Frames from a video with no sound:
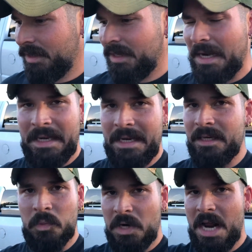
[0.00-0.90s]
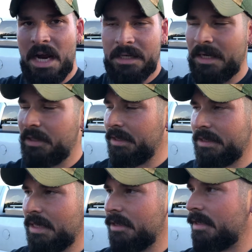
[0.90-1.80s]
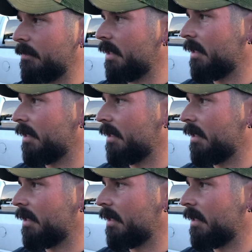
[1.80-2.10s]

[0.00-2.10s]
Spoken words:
yeah, the kids were knocked out the entire time.